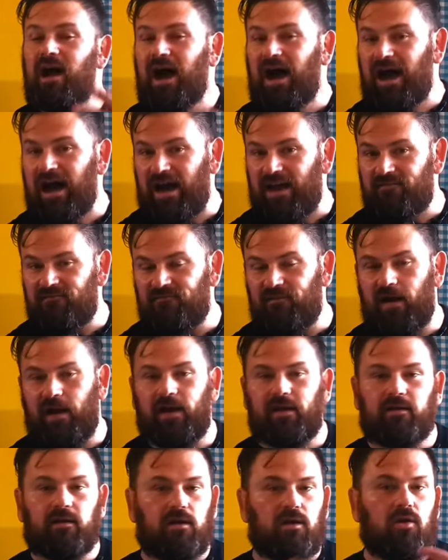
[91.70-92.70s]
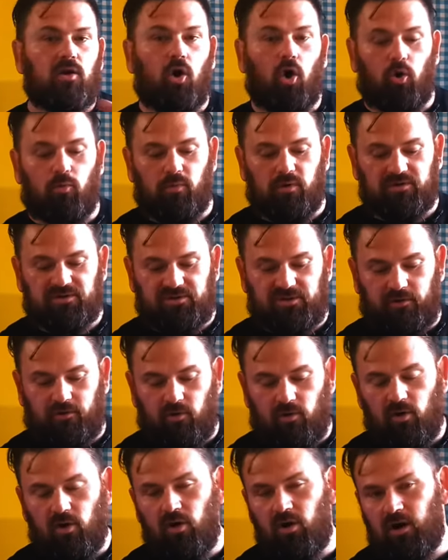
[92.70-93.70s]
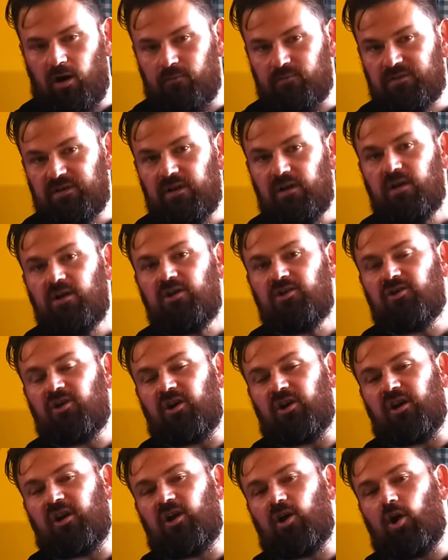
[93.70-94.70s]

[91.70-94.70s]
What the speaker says: high fat, almost zero carbs. You're gonna